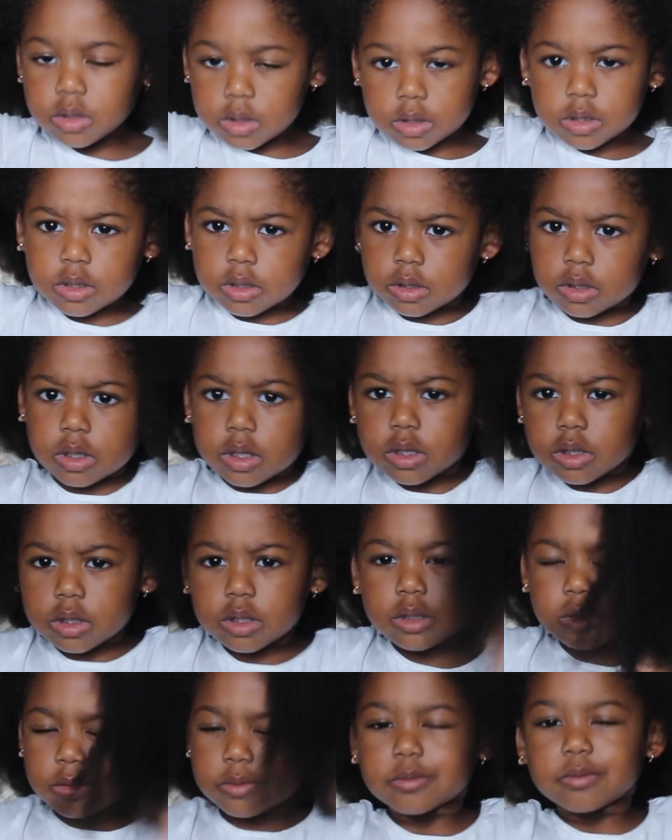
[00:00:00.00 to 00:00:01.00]
So here
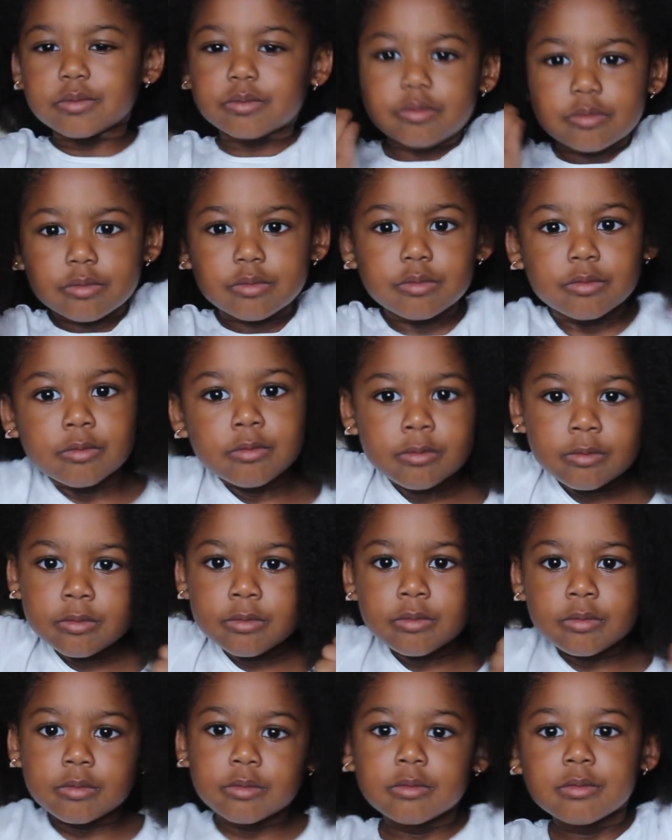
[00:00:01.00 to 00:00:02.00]
we are when we
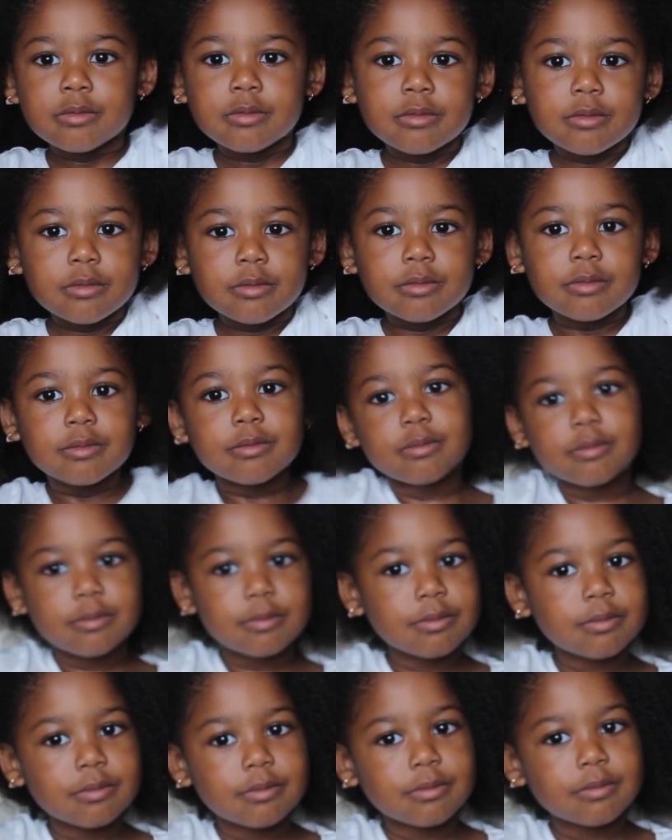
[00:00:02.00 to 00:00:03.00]
are all
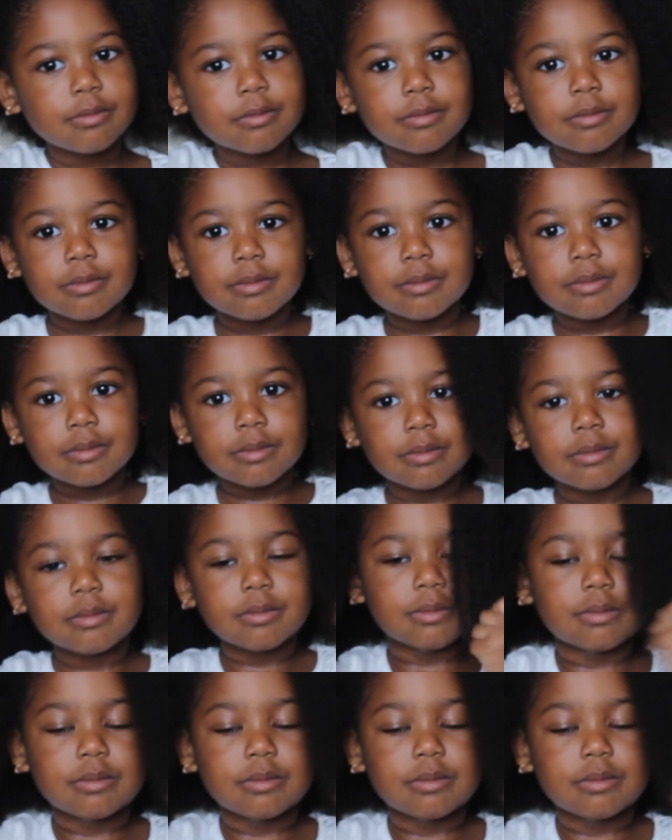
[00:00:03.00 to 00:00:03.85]
done. She